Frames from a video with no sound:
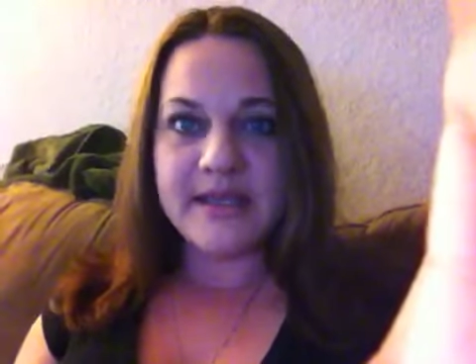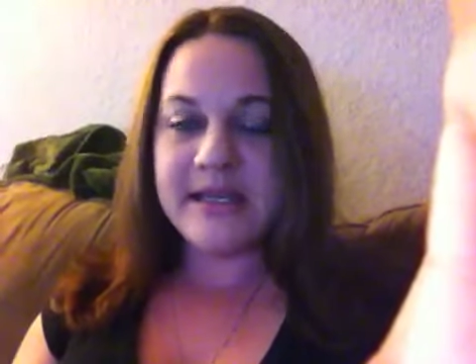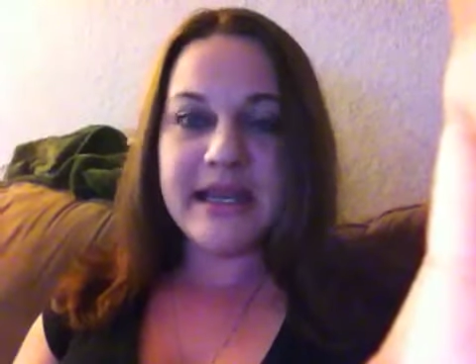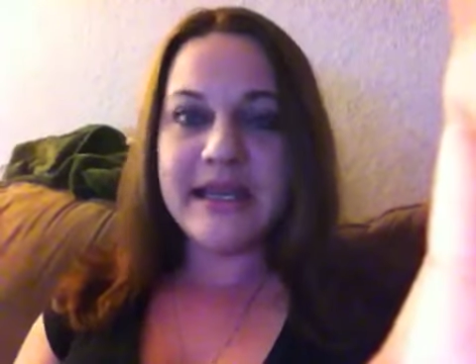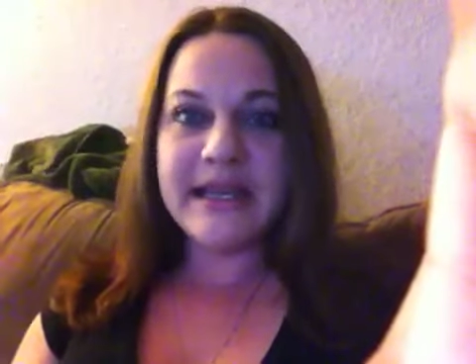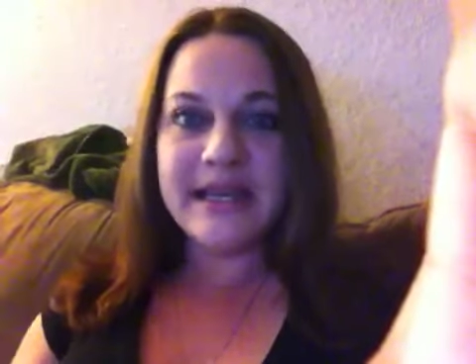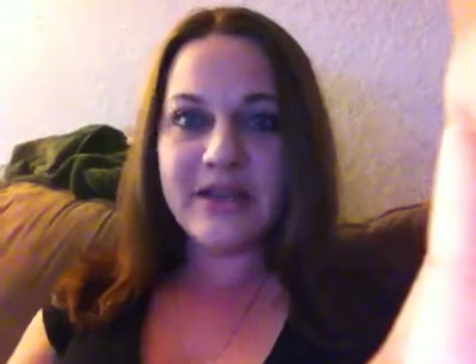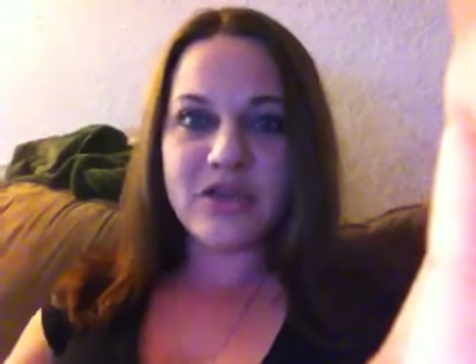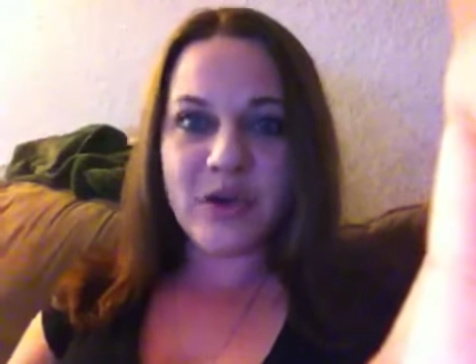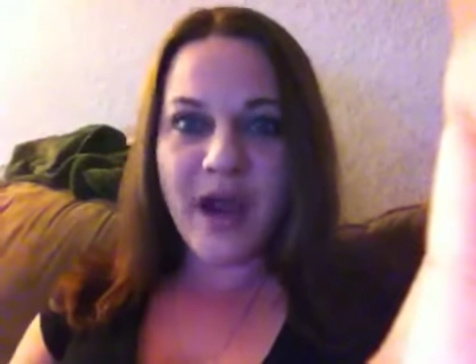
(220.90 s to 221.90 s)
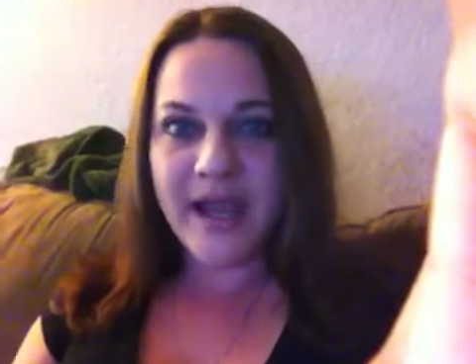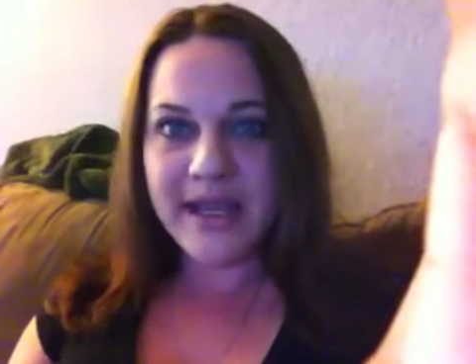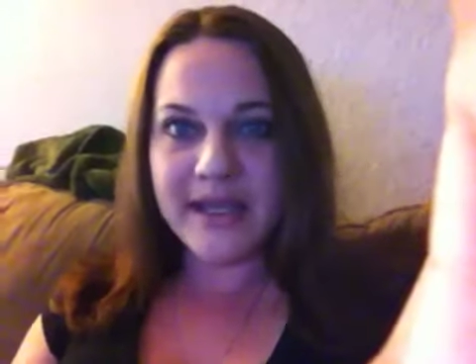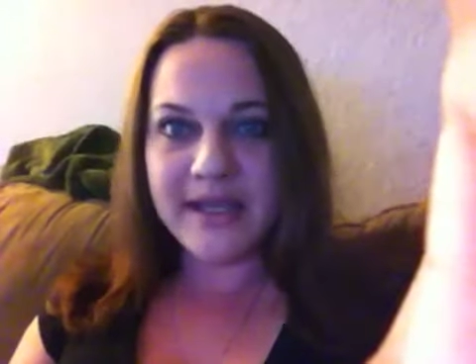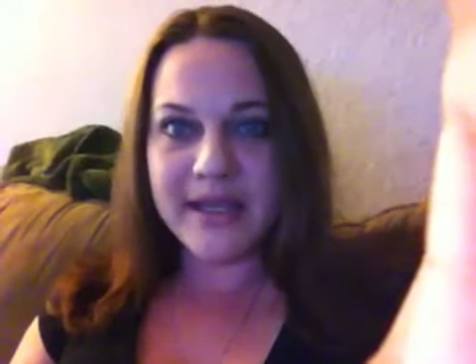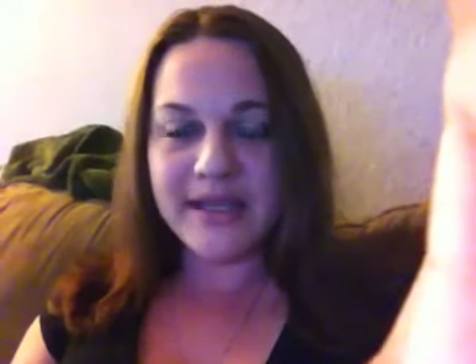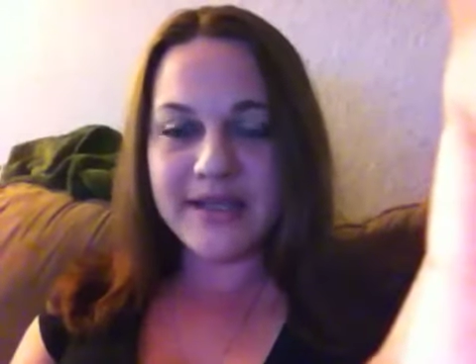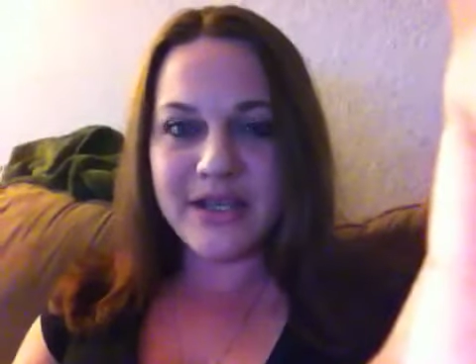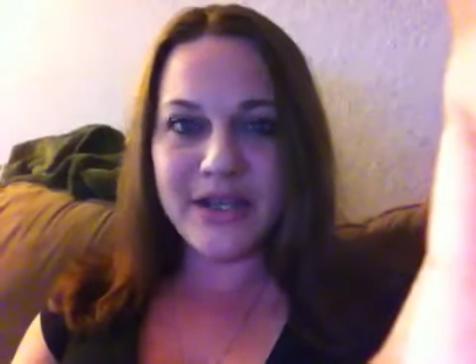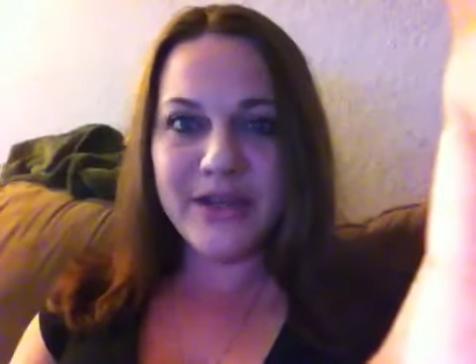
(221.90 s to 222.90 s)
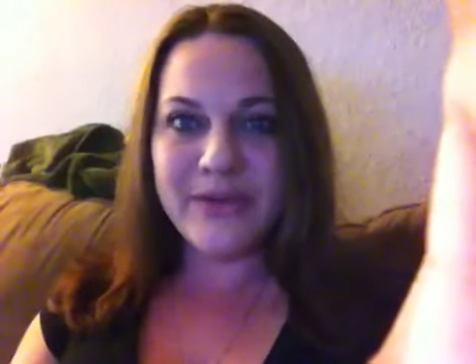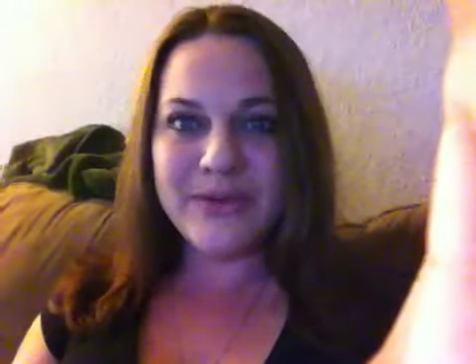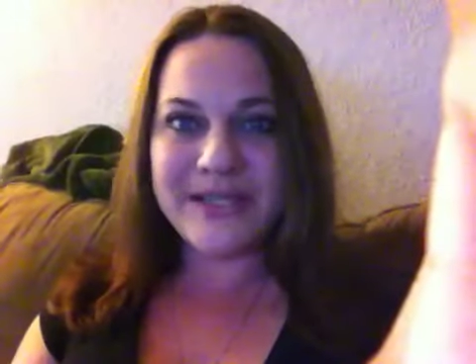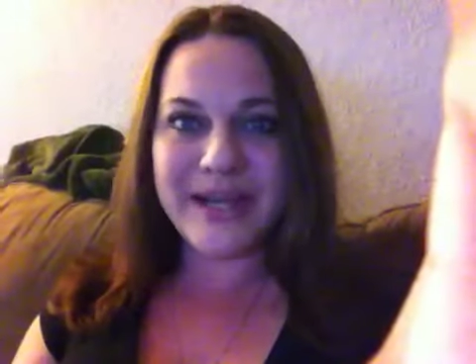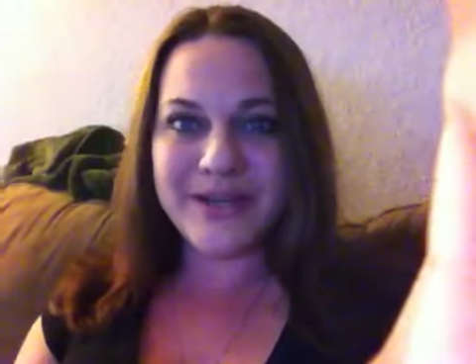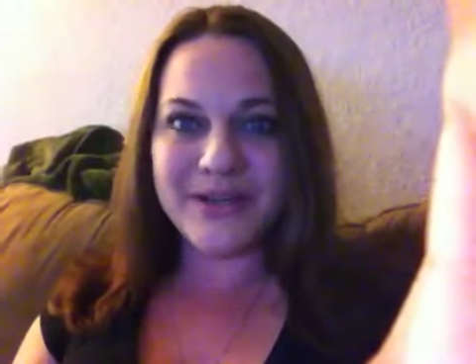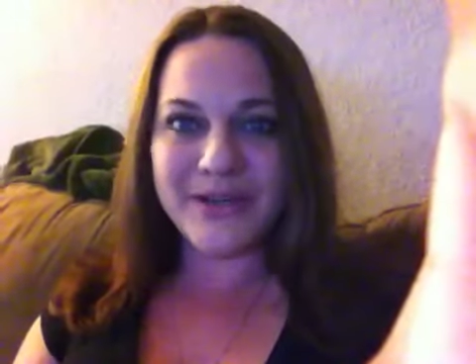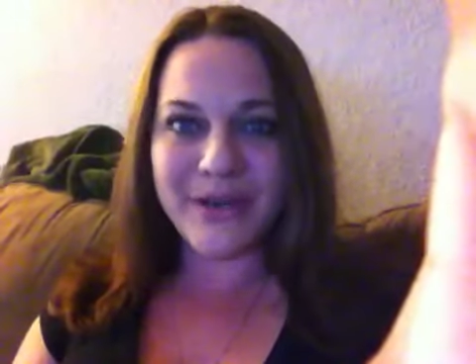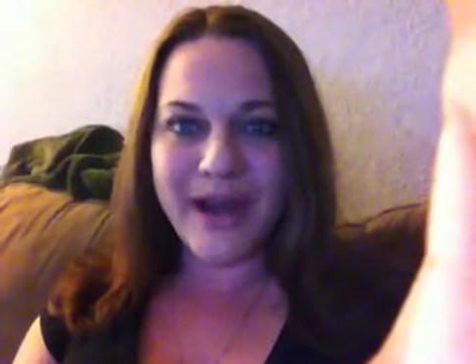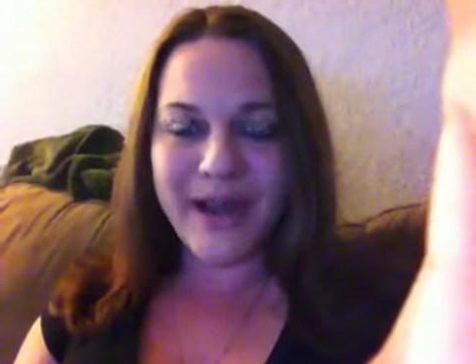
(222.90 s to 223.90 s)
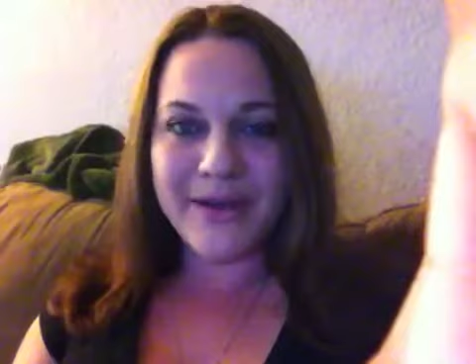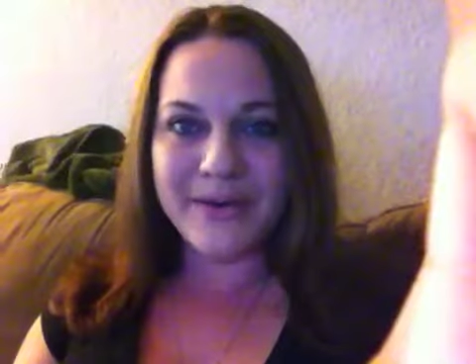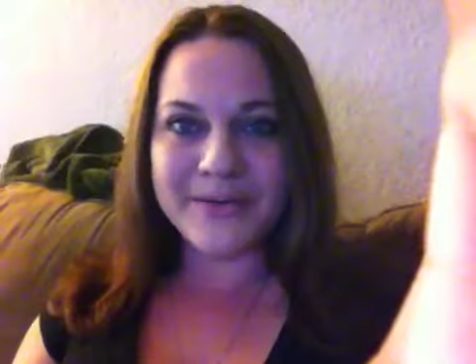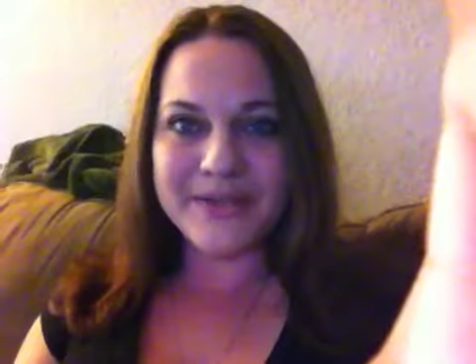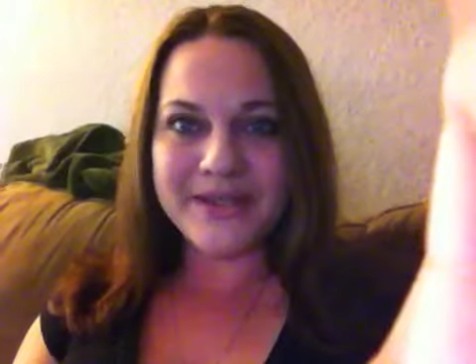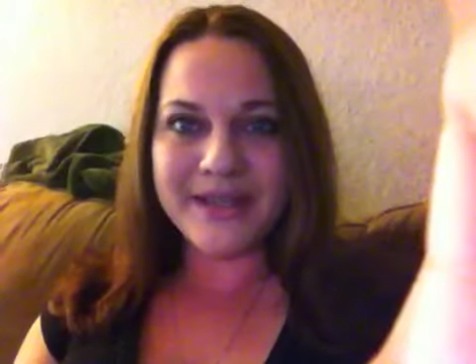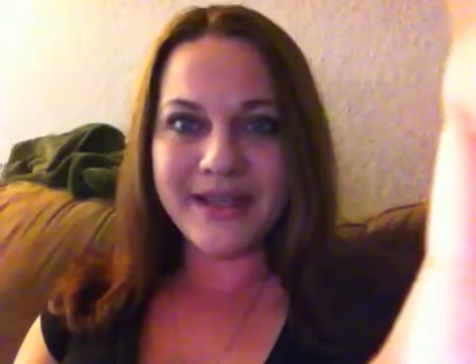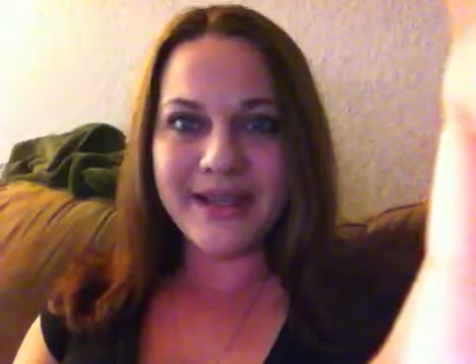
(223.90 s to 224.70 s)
He didn't try to use stand your ground.